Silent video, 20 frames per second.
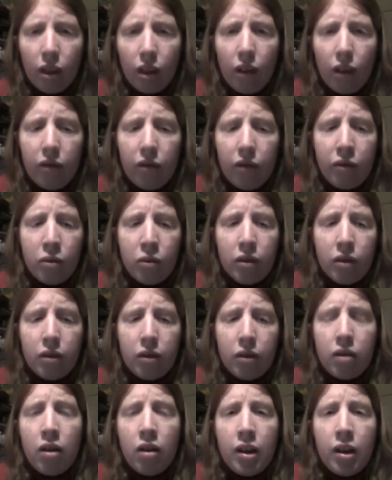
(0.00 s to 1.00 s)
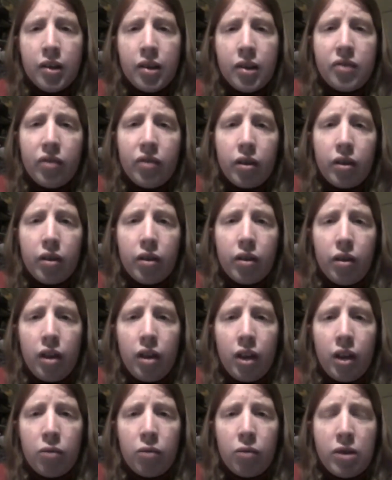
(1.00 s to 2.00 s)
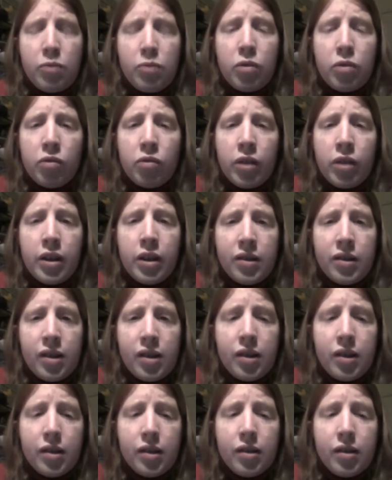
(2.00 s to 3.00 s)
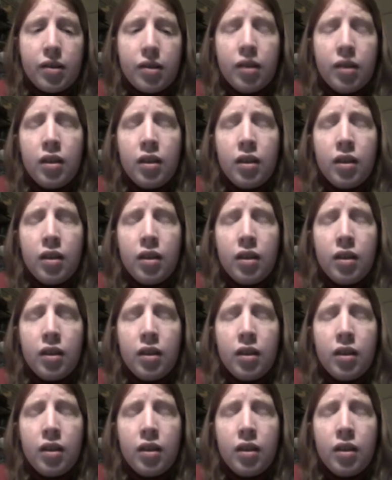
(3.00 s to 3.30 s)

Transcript: for the cause for respiratory diseases.